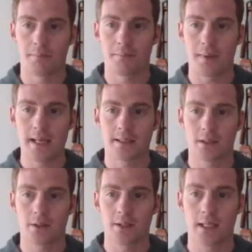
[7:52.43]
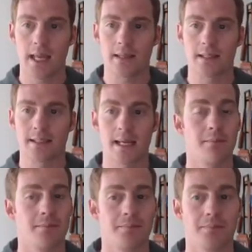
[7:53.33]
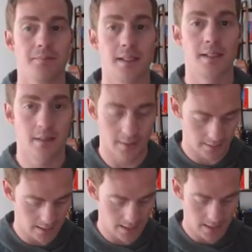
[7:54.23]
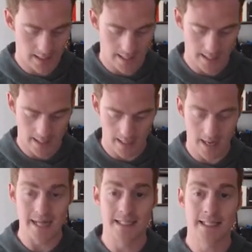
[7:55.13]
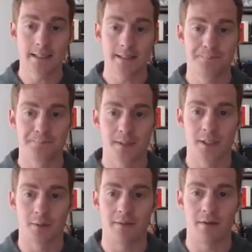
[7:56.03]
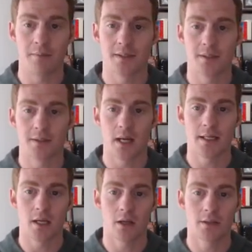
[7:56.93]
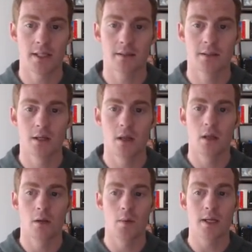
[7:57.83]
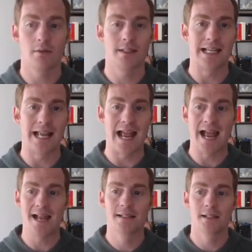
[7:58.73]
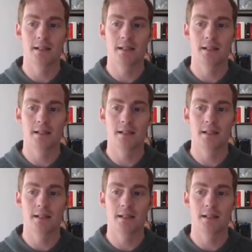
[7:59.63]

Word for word: based on again the same business uh, idea. So we have our business idea context. We can obviously add